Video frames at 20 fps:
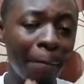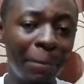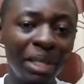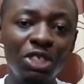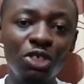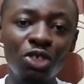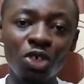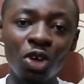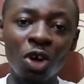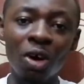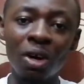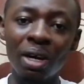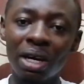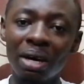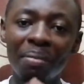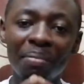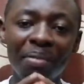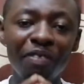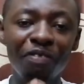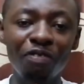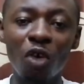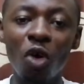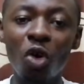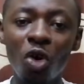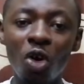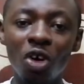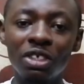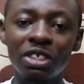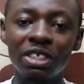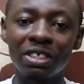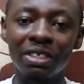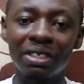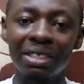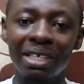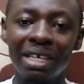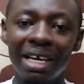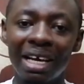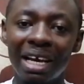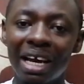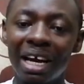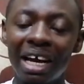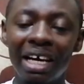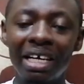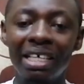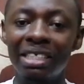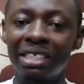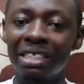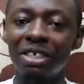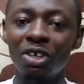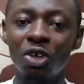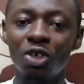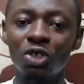be strong, be focused, and